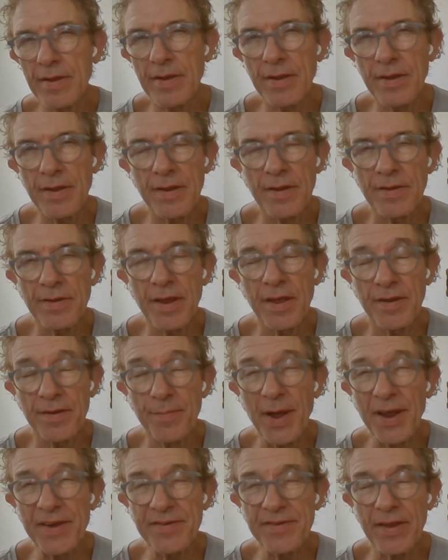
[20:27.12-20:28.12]

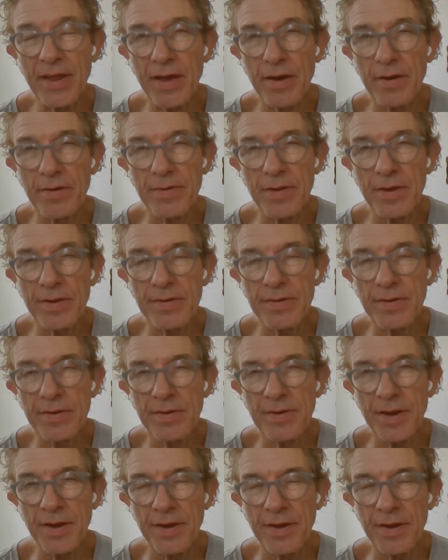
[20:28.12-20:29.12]
amazing how
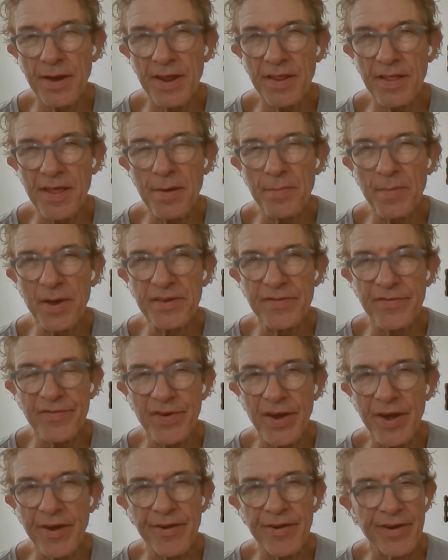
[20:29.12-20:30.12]
you didn't need that much of
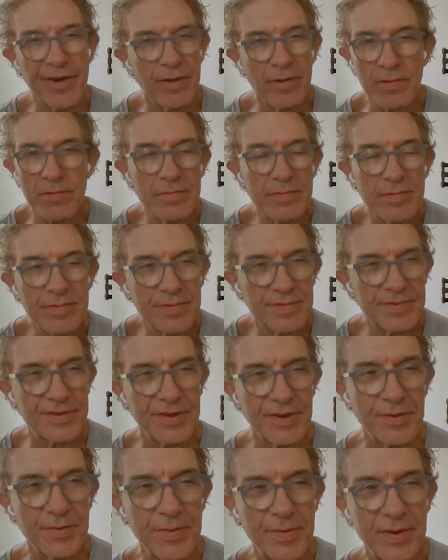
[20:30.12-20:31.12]
an aerial
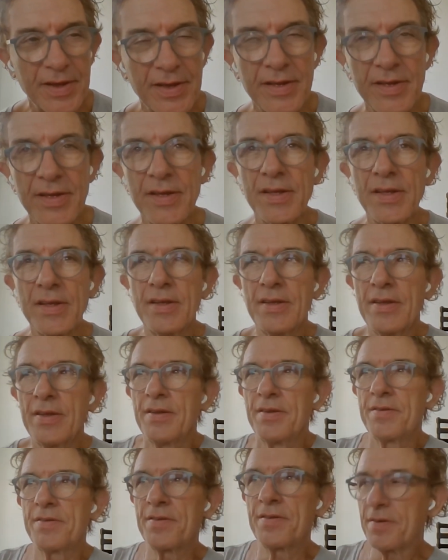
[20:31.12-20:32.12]

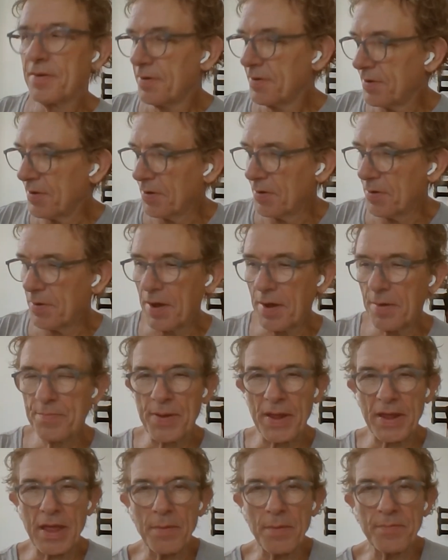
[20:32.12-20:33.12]
to
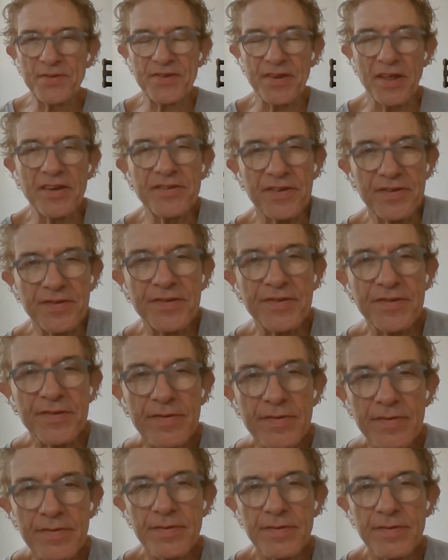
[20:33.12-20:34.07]
pick up stations.